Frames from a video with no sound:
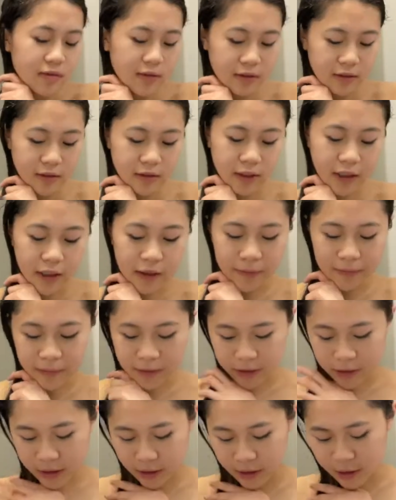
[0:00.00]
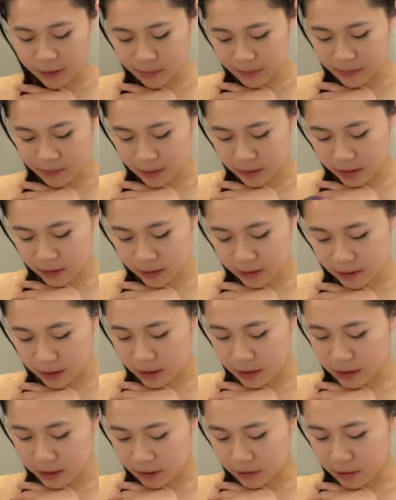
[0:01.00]
Okay, I
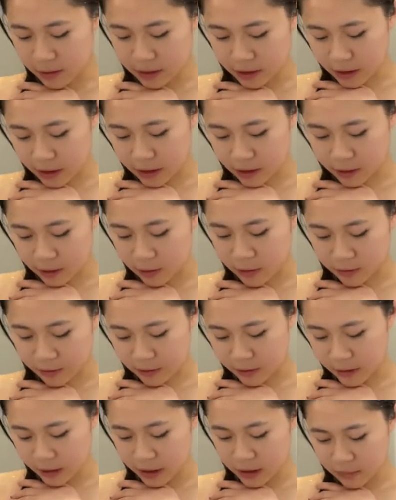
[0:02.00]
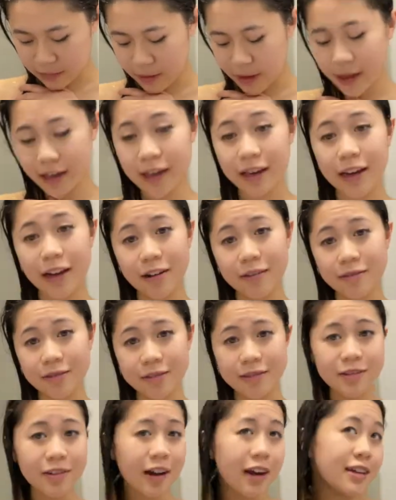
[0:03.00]
showered, and hopefully my hair will
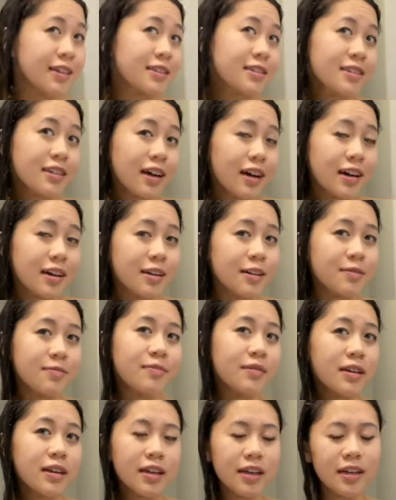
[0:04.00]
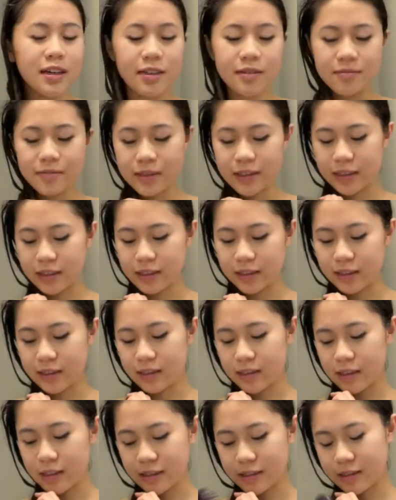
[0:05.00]
dry in time, because
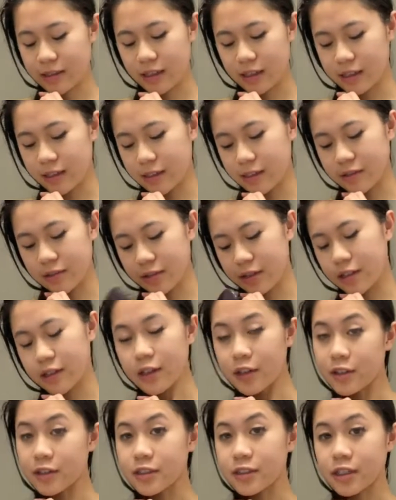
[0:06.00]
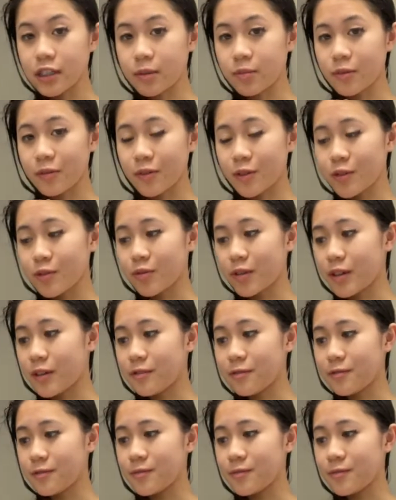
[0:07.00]
I still need to go to sleep before 12.